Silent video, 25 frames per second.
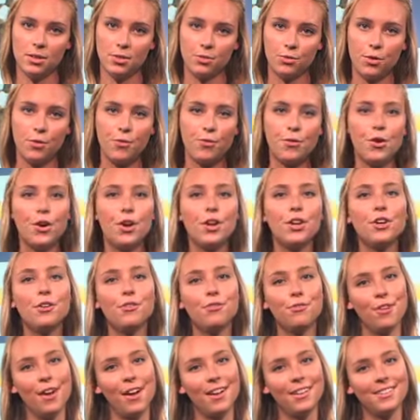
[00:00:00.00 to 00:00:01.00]
Referring your
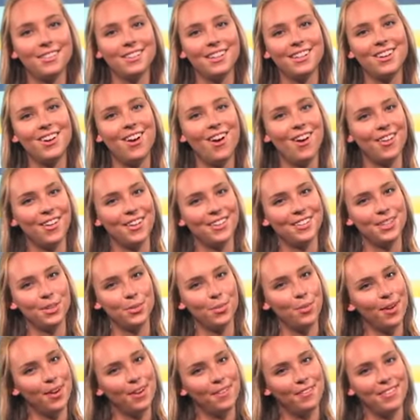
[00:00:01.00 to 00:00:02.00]
friends and colleagues is
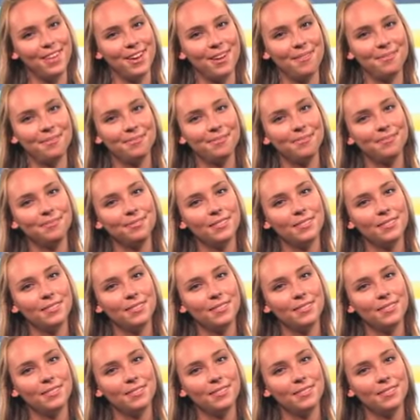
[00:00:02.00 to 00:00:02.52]
one of them